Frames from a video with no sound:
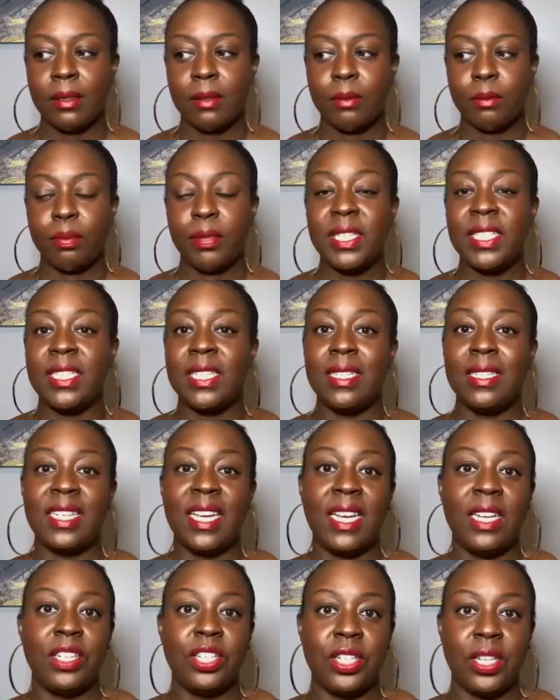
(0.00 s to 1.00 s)

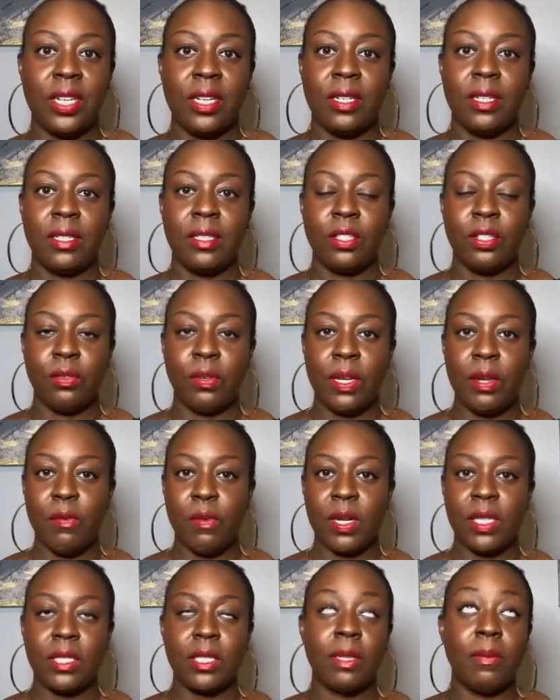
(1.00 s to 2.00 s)
presentation. So he
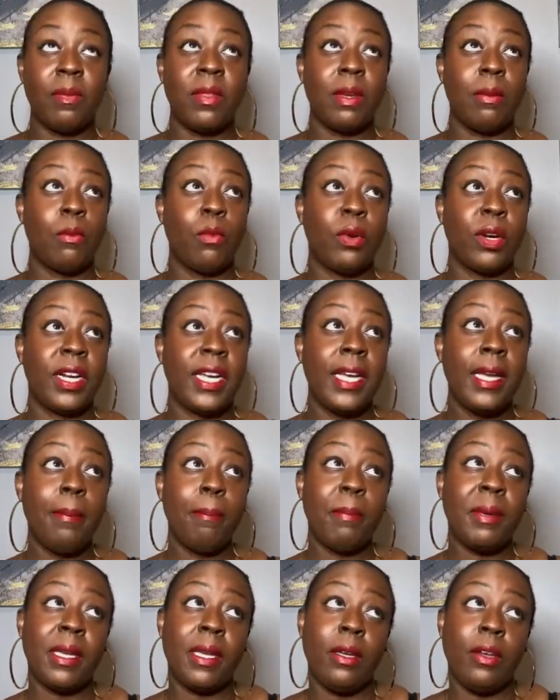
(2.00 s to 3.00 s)
wants something more
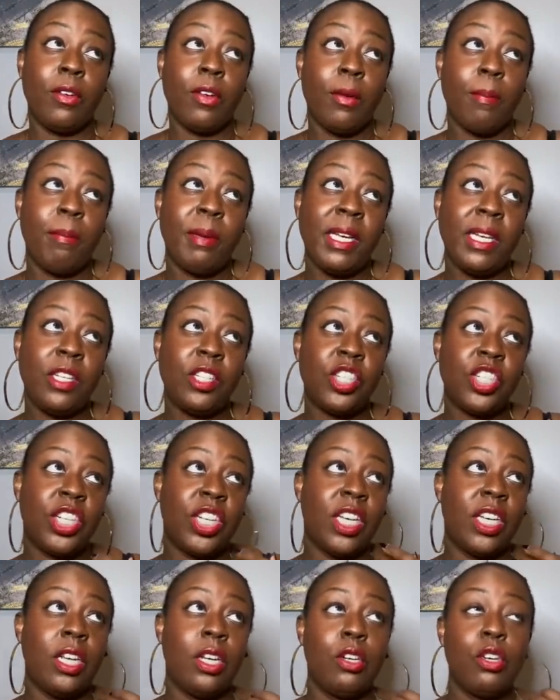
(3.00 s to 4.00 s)
hippie or
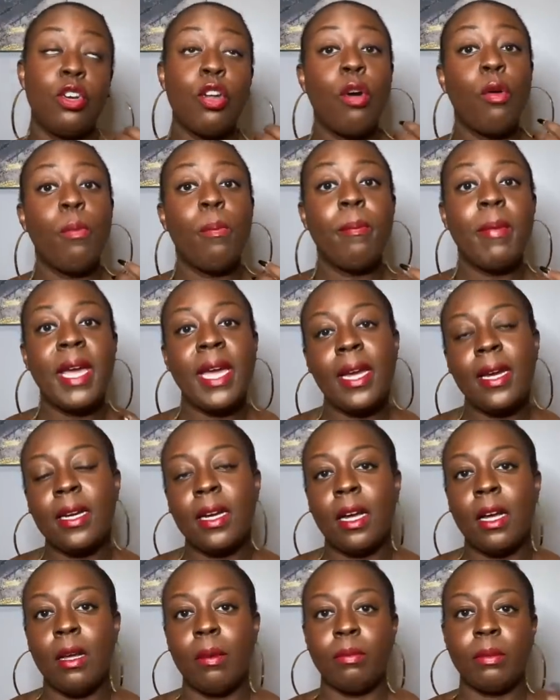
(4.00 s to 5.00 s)
beachy, no
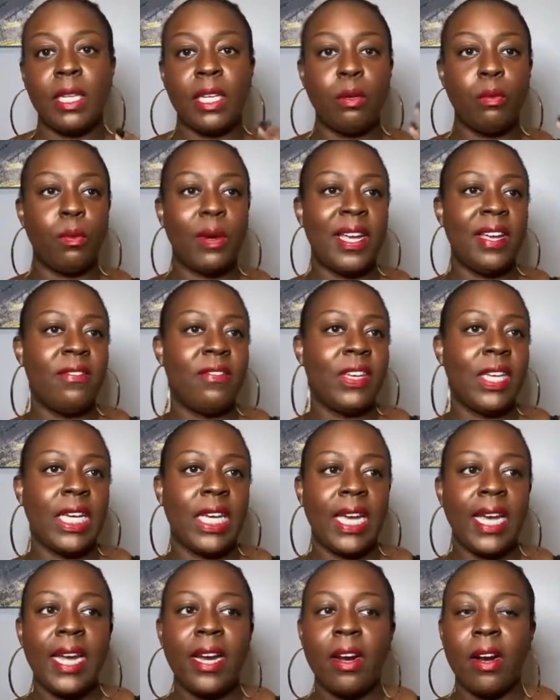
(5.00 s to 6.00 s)
makeup, like wavy
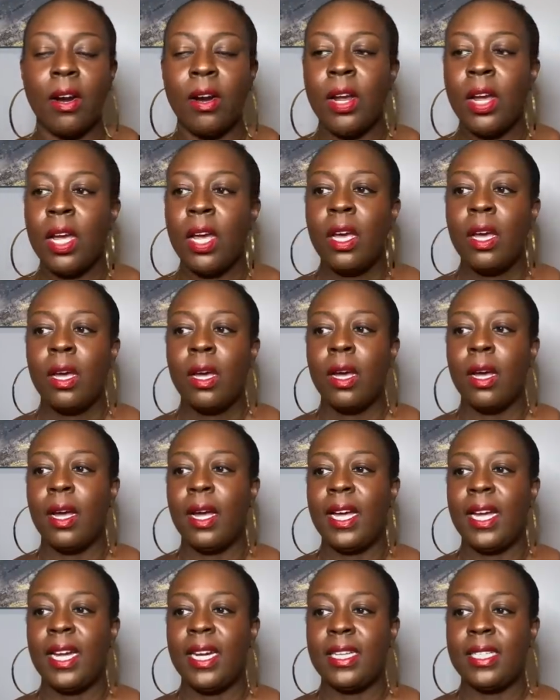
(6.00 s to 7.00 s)
hair.
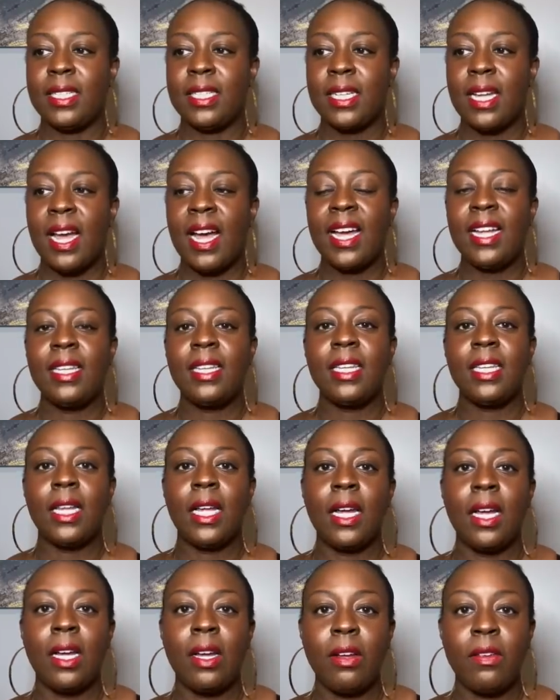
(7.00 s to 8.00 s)
And I
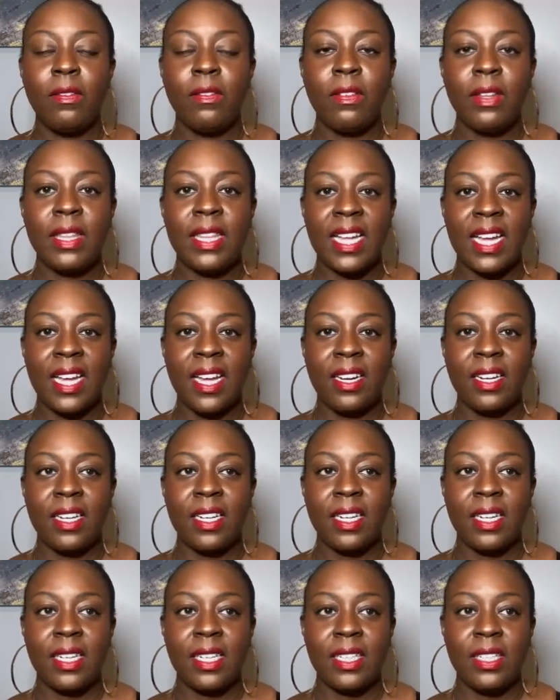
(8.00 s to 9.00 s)
love that,
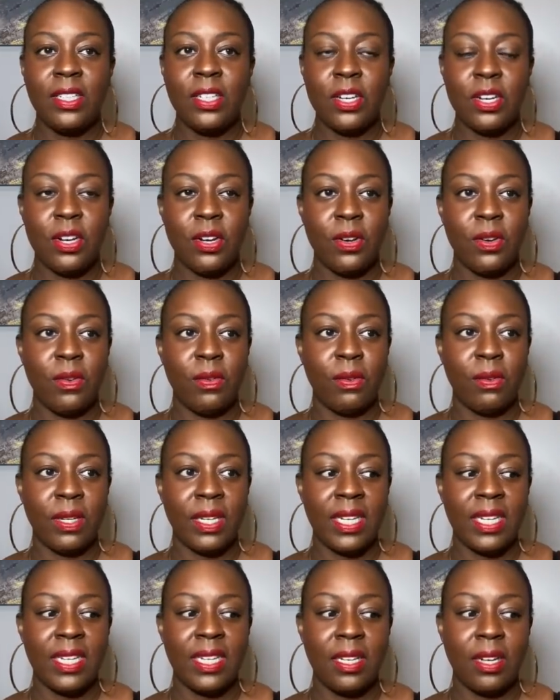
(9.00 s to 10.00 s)
you know,
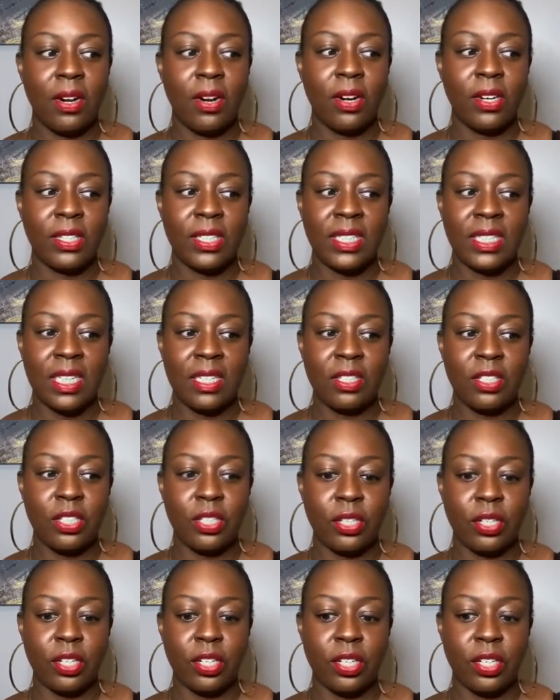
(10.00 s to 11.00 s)
her
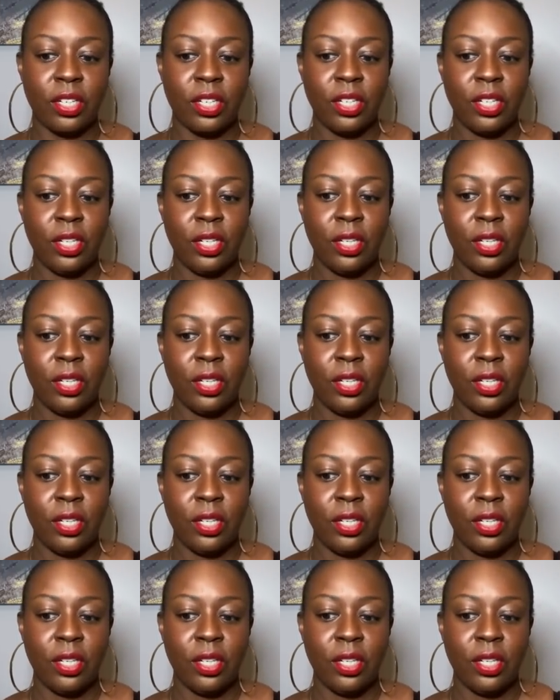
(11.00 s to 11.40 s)
sister